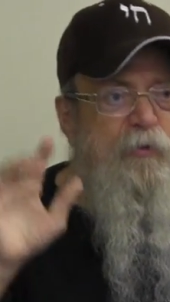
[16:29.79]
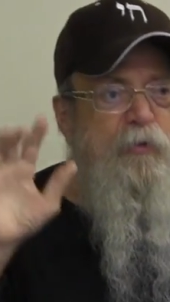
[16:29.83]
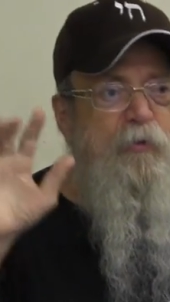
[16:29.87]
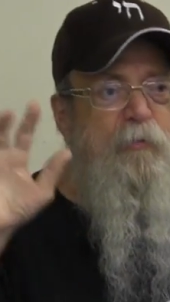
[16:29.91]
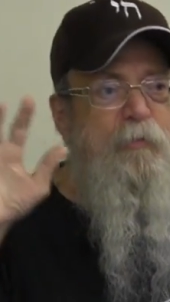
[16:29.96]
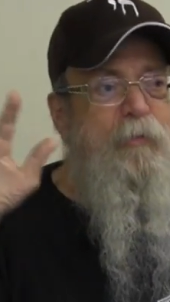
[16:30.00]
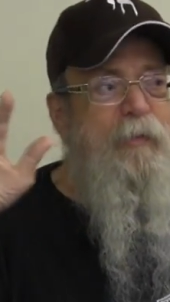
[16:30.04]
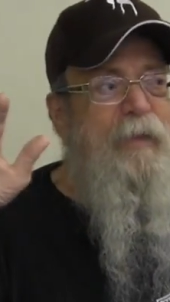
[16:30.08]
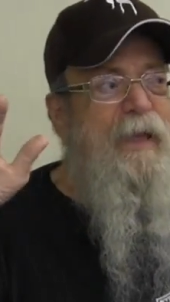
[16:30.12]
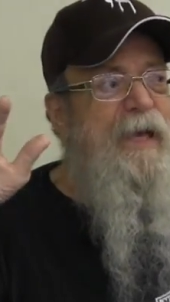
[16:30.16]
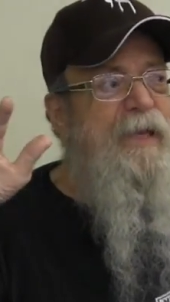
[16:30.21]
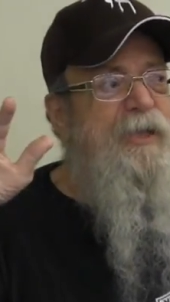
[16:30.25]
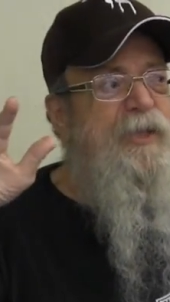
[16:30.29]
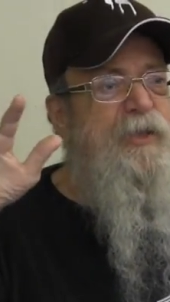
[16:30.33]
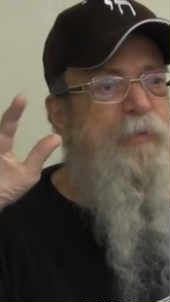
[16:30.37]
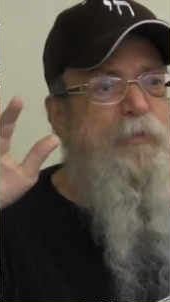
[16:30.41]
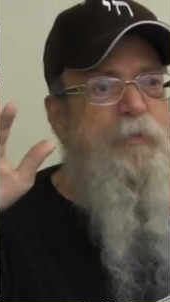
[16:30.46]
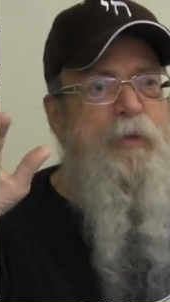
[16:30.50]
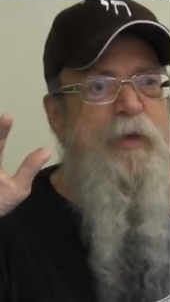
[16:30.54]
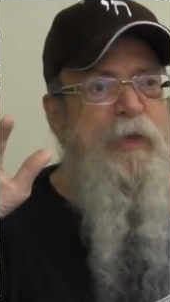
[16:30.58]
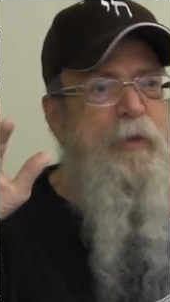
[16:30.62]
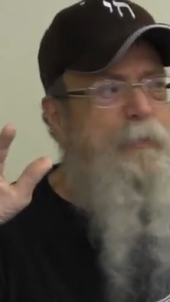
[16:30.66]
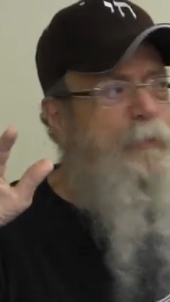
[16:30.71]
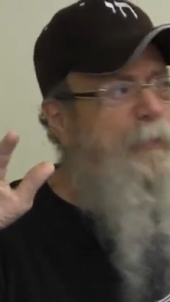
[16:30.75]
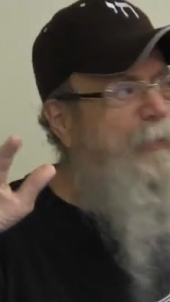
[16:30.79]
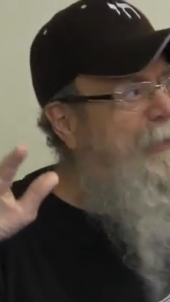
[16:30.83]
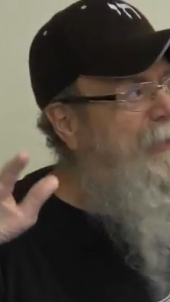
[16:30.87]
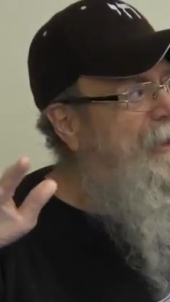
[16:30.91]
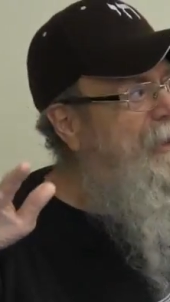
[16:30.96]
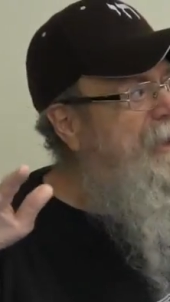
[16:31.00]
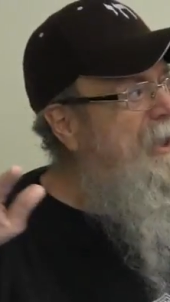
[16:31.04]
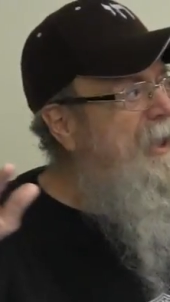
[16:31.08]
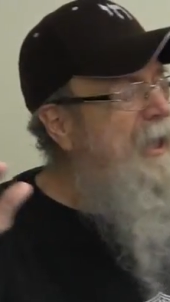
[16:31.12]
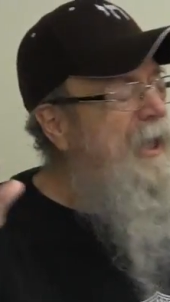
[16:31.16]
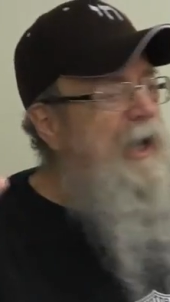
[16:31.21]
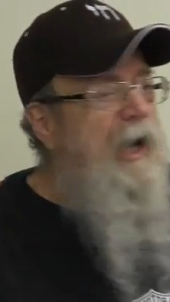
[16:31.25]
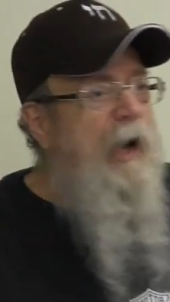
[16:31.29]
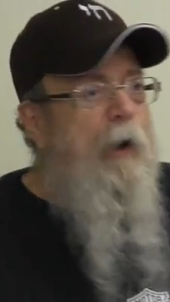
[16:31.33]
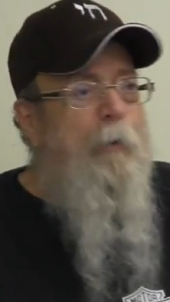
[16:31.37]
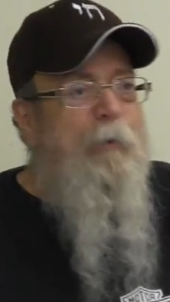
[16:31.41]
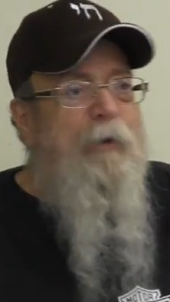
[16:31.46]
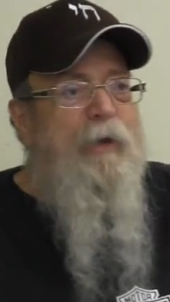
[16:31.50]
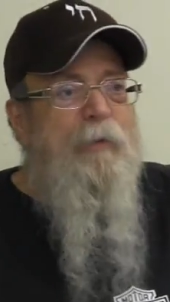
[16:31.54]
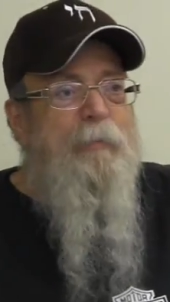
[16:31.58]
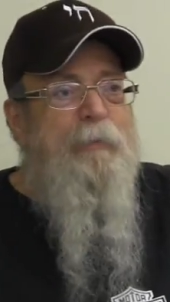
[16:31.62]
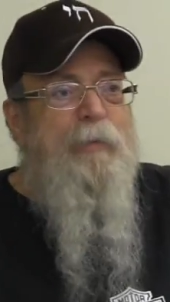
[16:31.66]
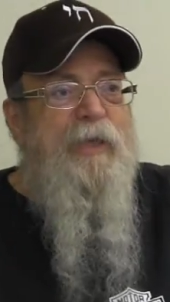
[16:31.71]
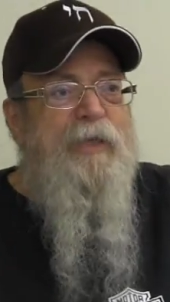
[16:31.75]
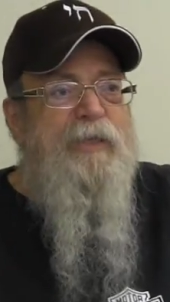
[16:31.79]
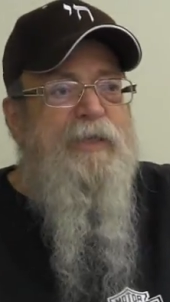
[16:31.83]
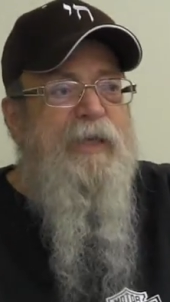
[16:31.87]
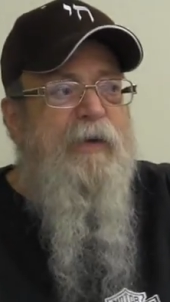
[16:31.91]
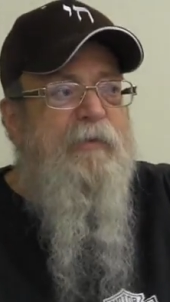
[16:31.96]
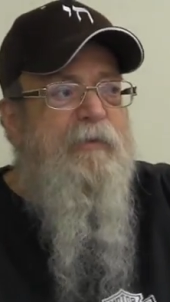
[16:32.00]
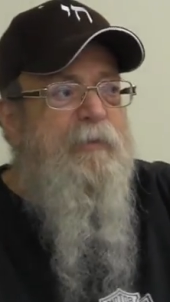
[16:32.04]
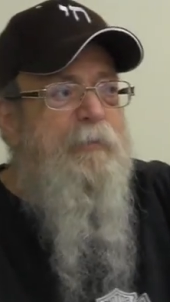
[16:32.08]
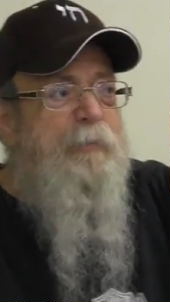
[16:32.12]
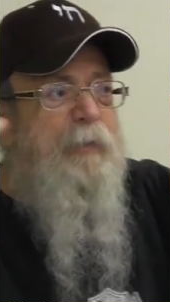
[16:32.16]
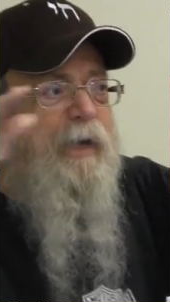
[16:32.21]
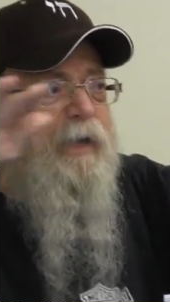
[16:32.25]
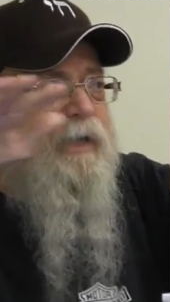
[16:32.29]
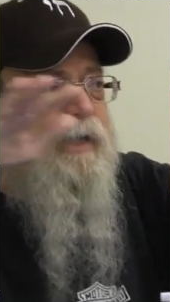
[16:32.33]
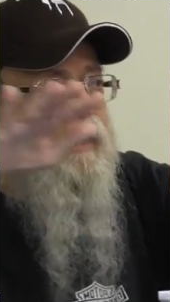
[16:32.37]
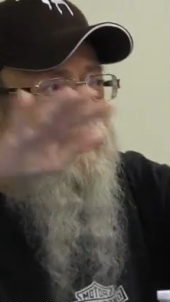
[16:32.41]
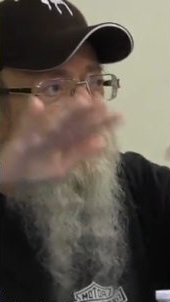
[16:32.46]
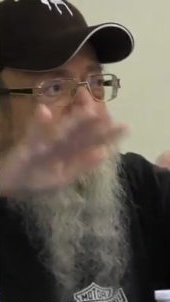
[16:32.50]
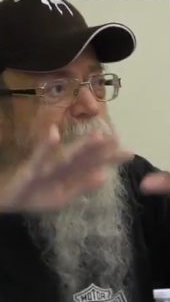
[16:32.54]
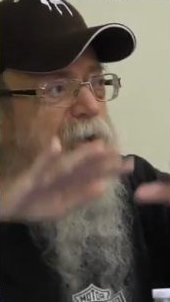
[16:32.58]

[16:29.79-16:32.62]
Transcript: to bless people. I want to bless everybody